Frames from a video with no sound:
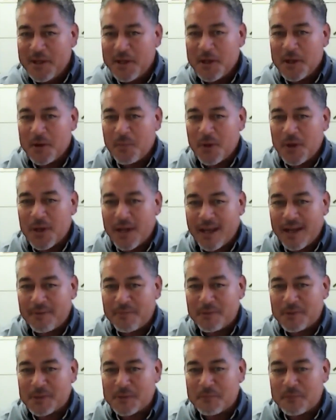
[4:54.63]
when you
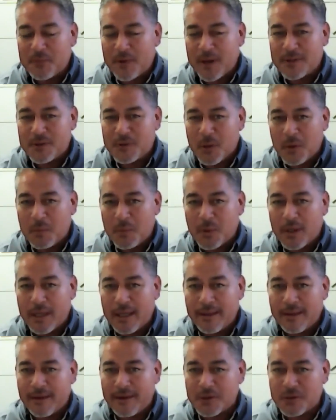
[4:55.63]
get some friends over
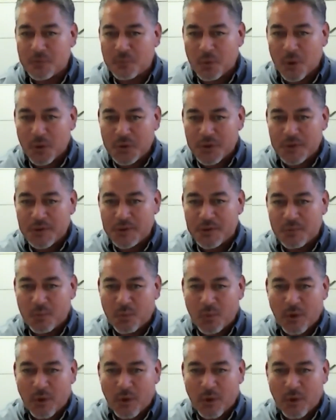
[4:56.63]
and there's roaches